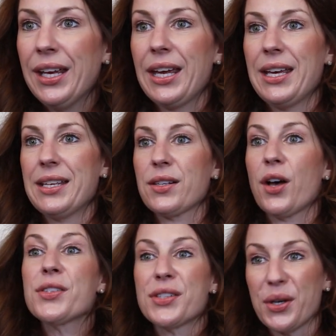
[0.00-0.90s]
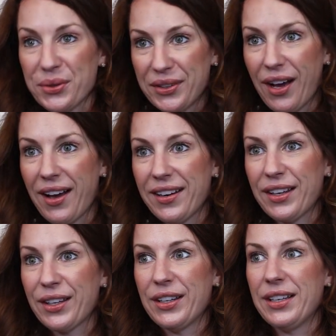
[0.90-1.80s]
is also not
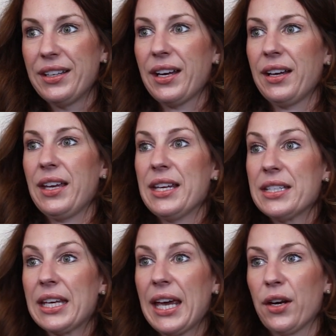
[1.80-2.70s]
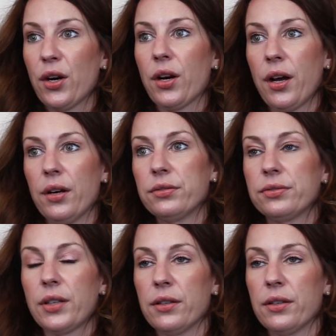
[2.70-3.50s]
a good indicator of